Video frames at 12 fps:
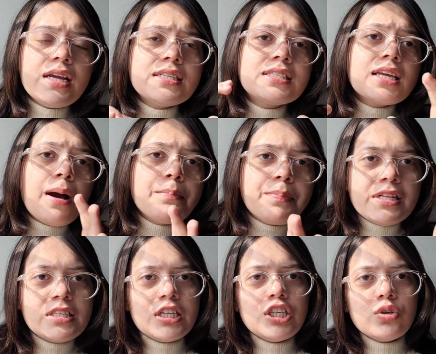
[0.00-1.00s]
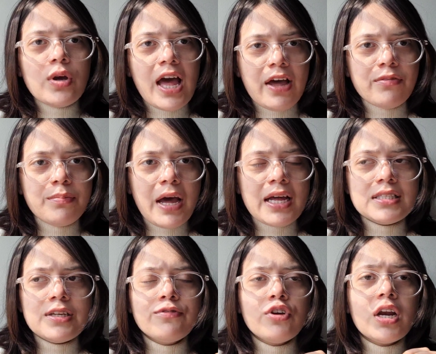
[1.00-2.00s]
it's compulsory to have
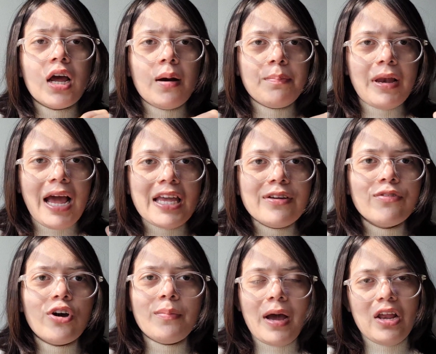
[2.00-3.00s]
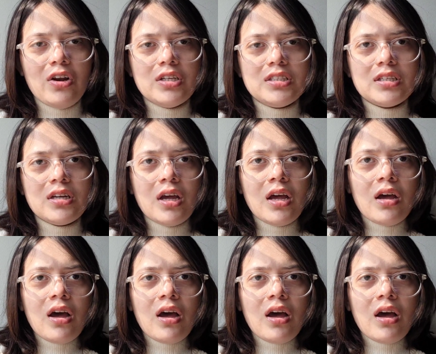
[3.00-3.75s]
maths if you are applying for biology.